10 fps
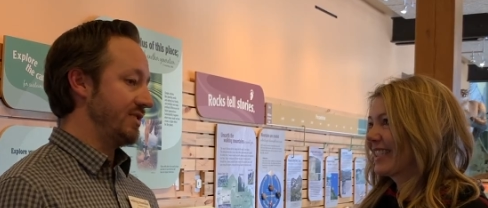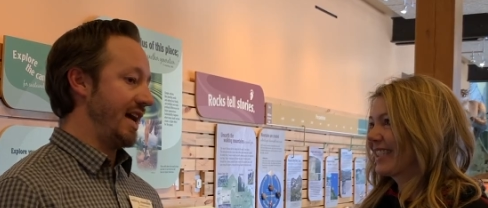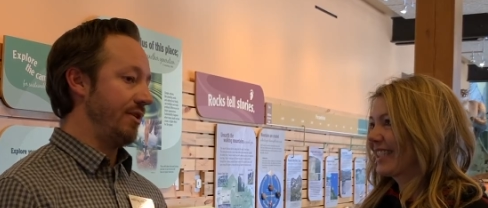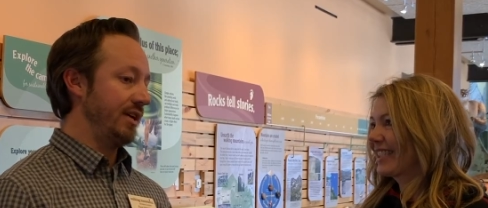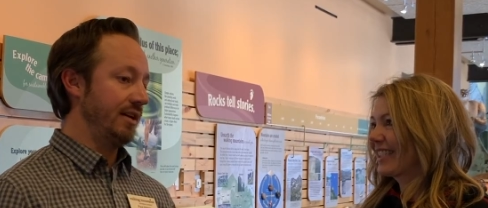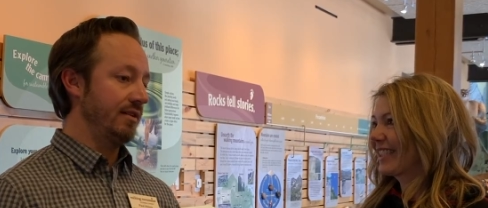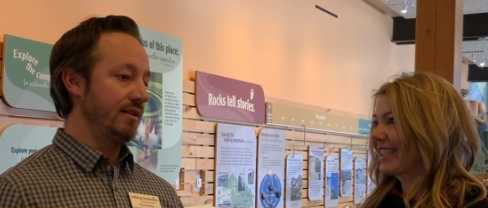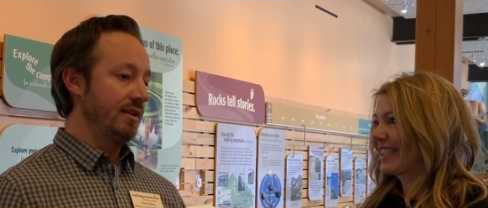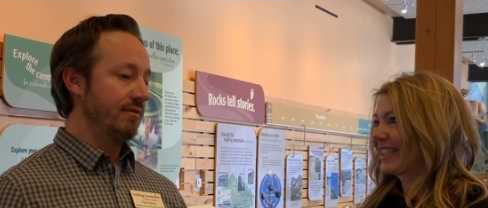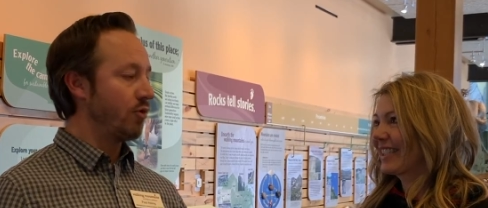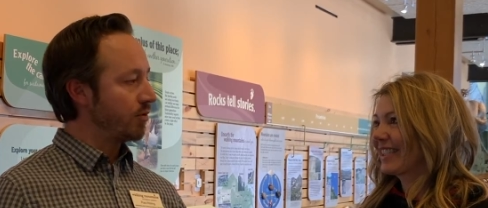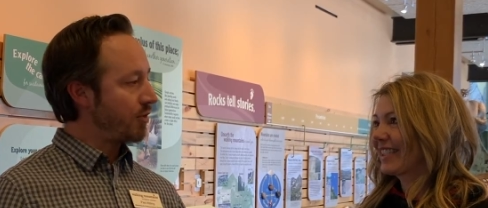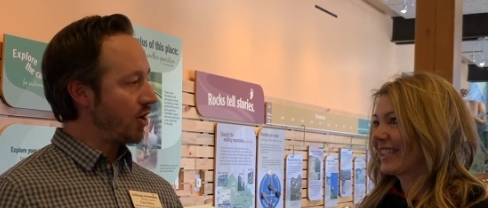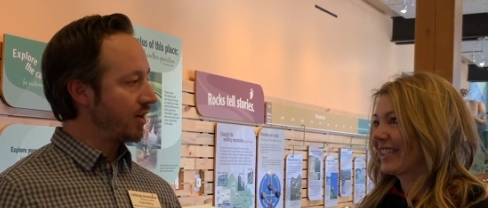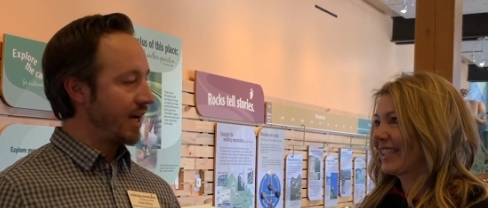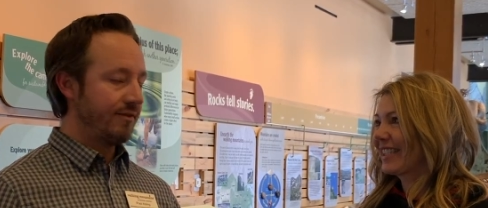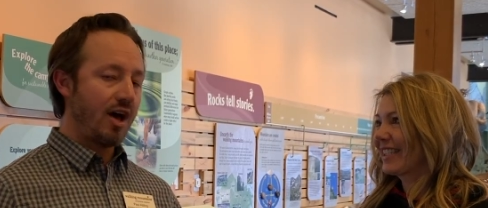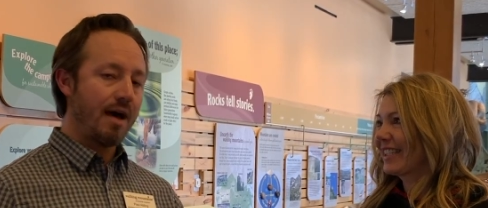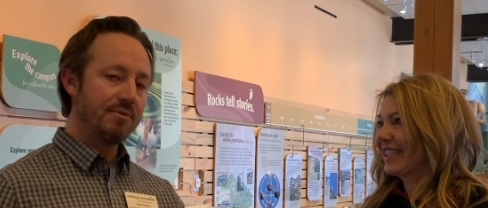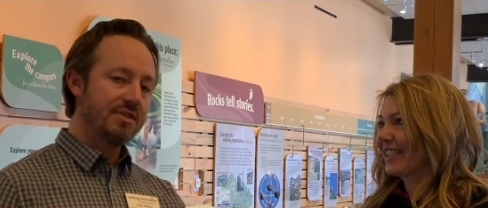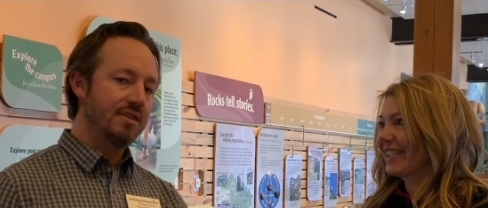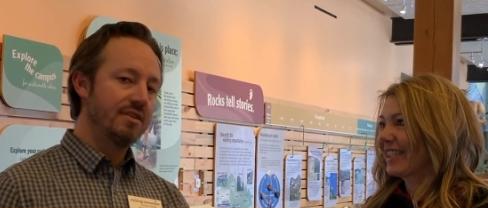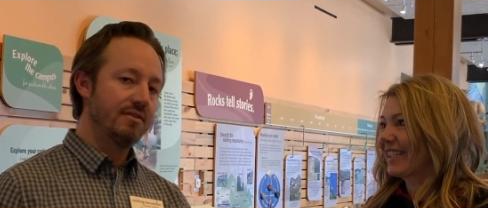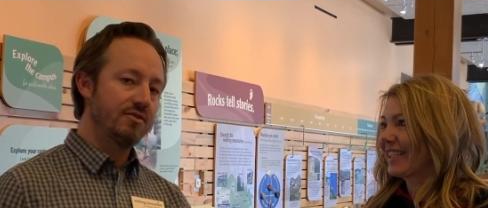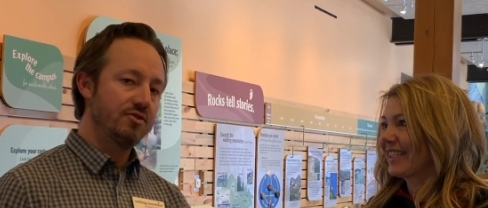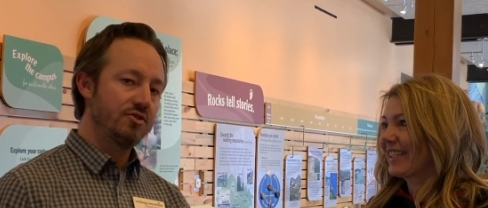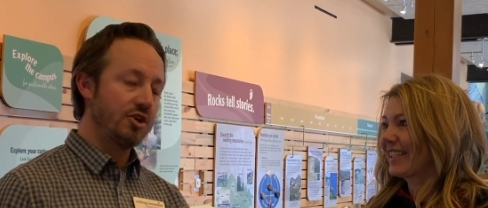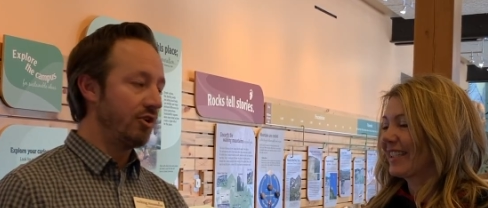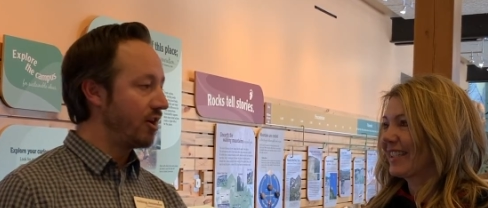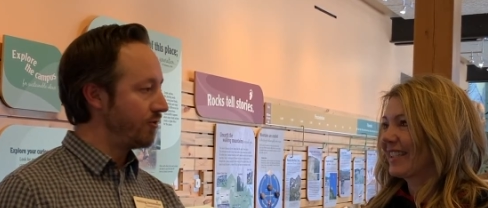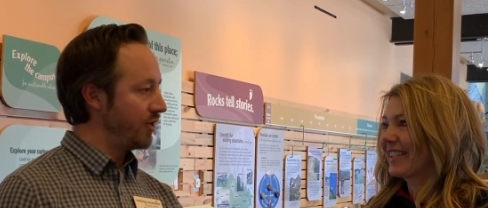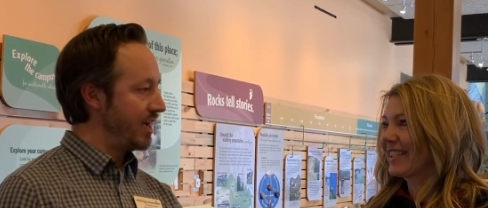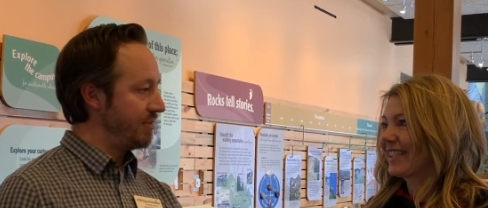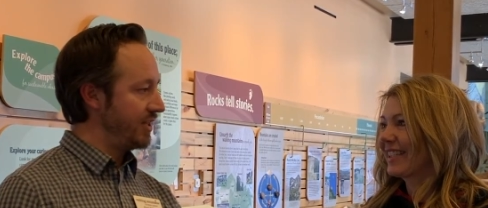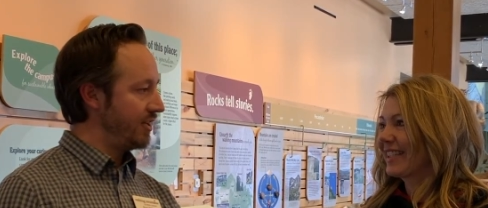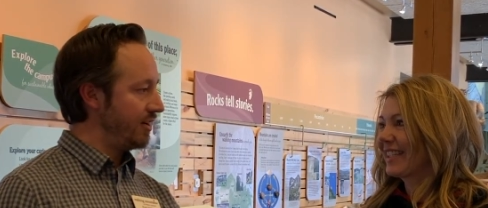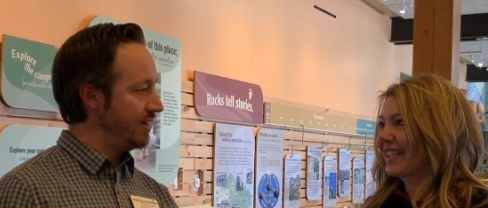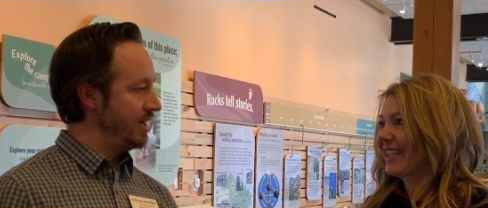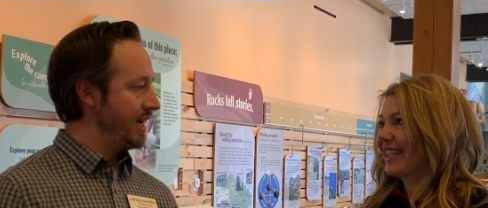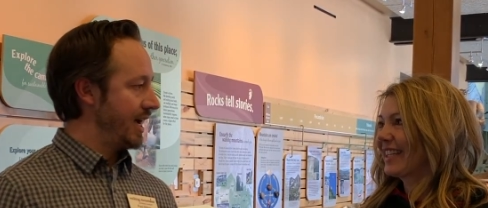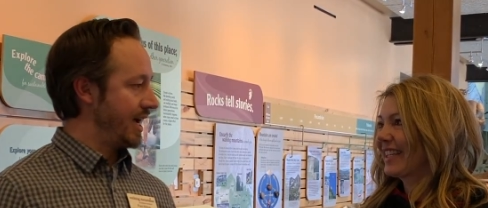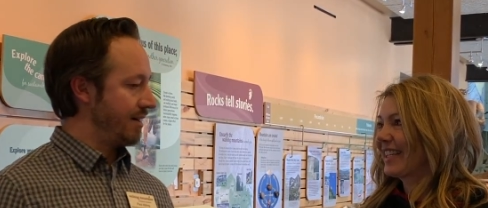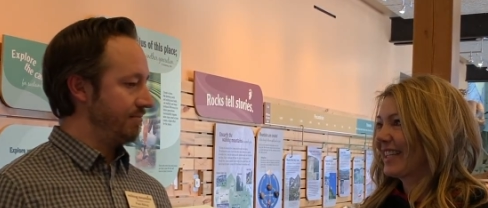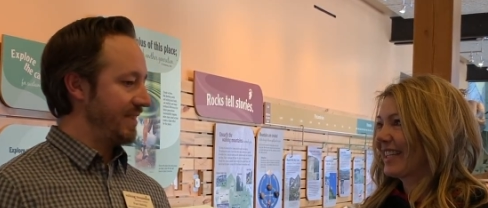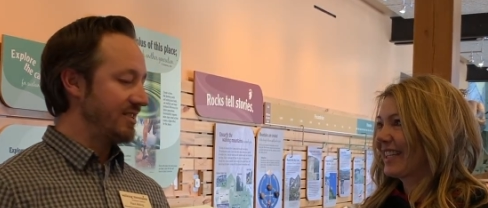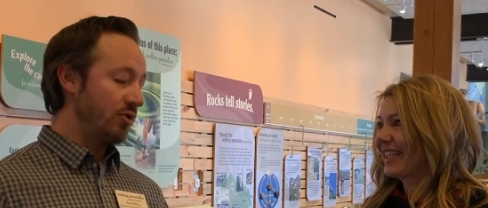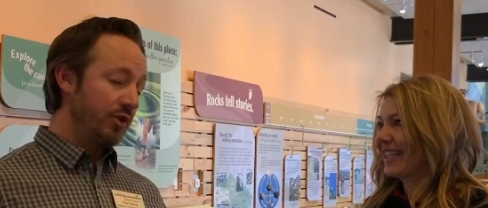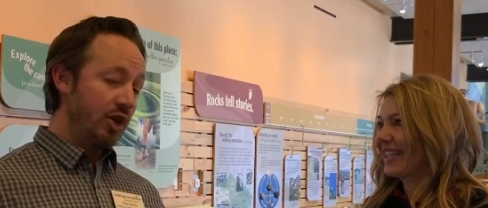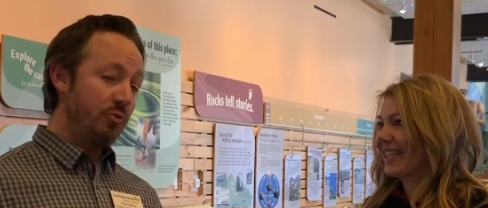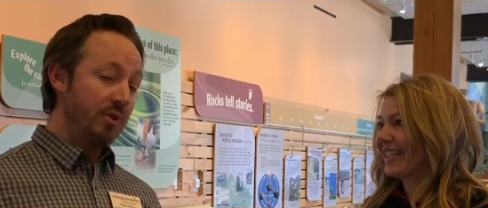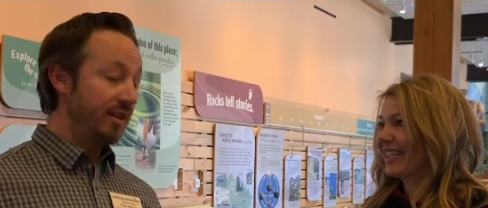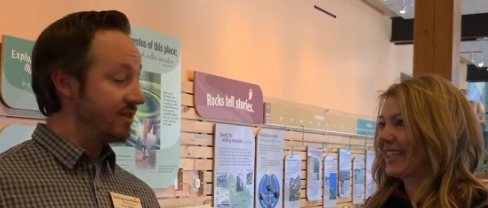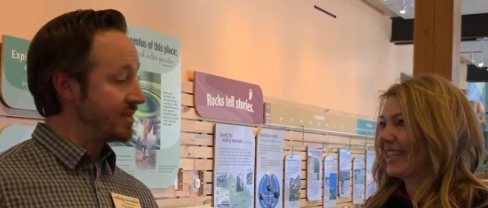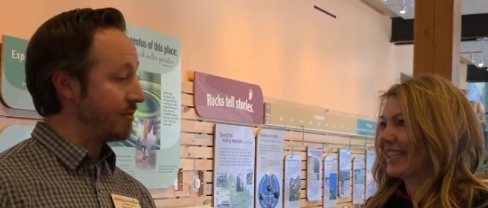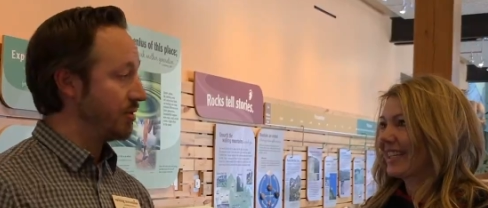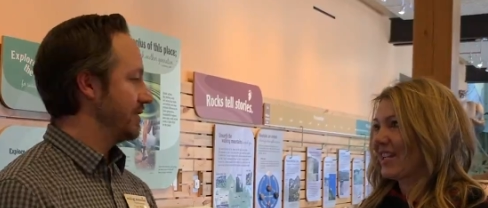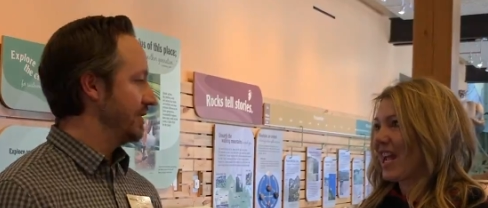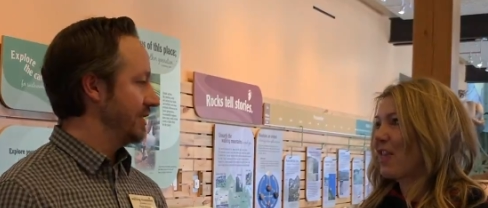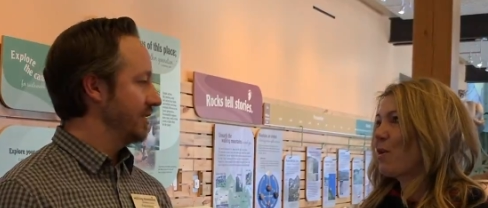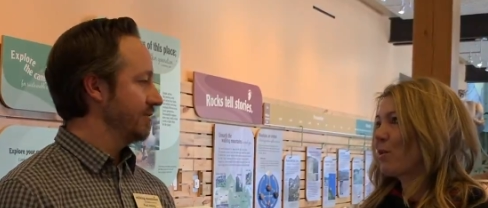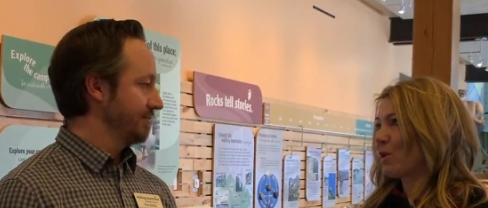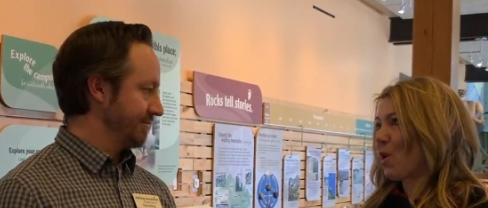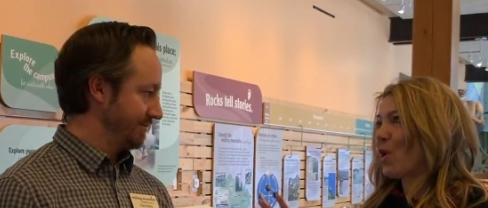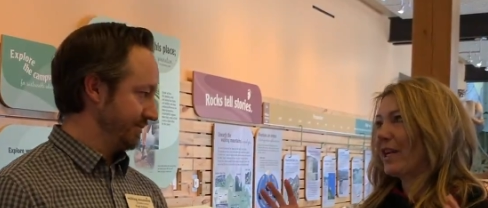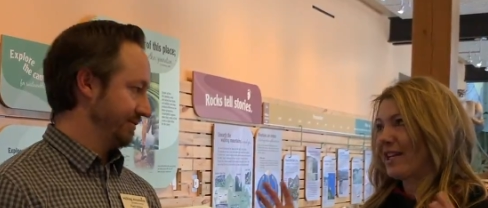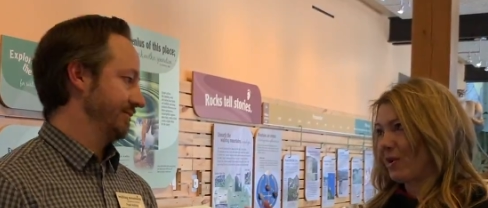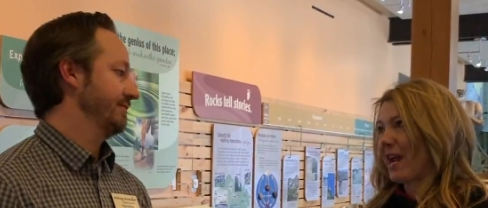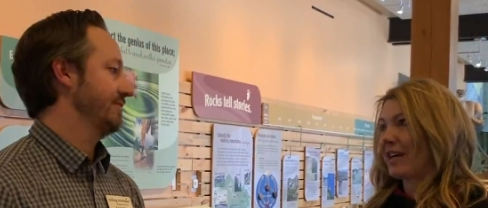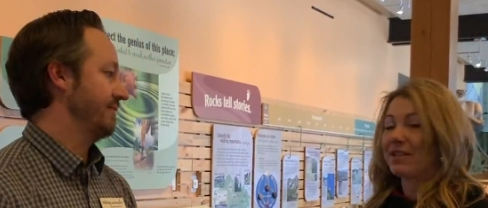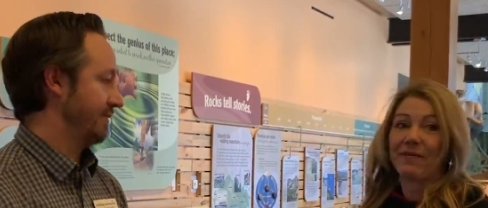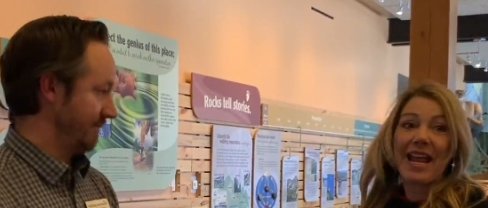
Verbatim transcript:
Speaker 1: is down in Ford Park, kind of opposite the Gerald R. Ford Amphitheater. Um, that's only open in the summer.
Speaker 2: And those are all interactive,